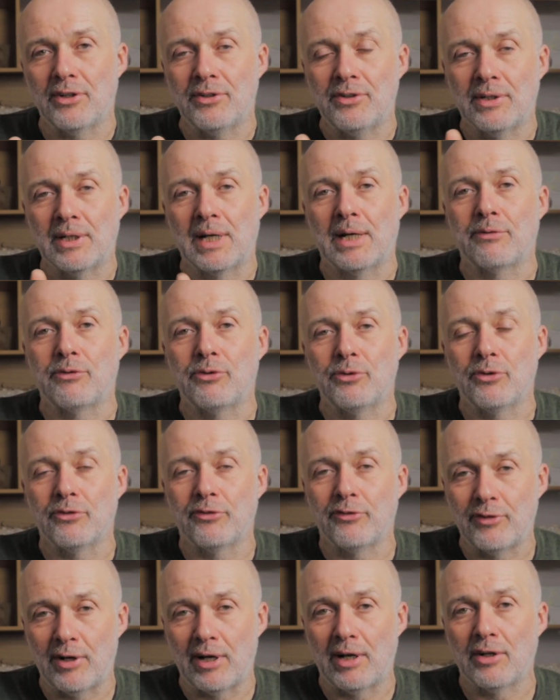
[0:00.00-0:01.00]
and you have to
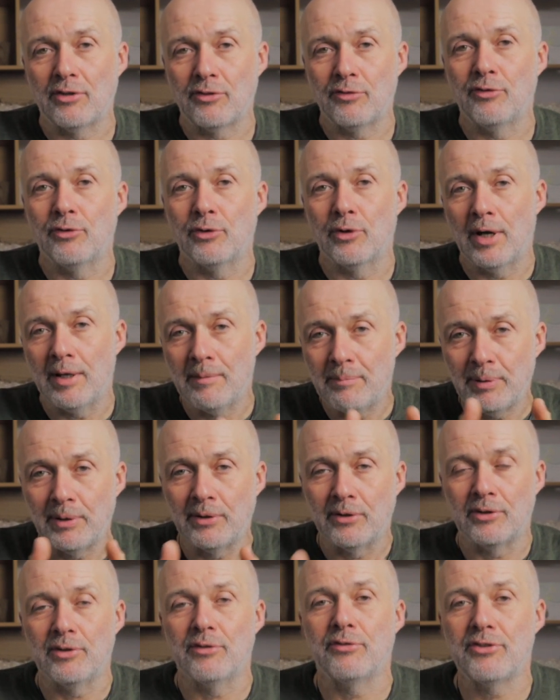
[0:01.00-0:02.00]
fast for a
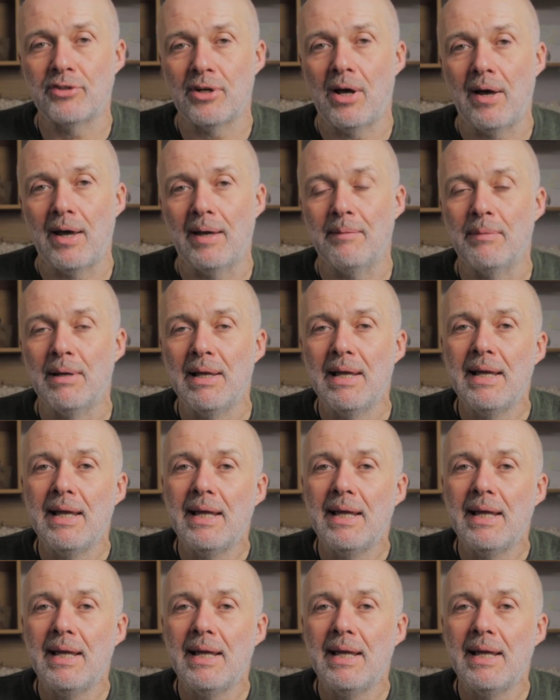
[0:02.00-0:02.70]
period of time.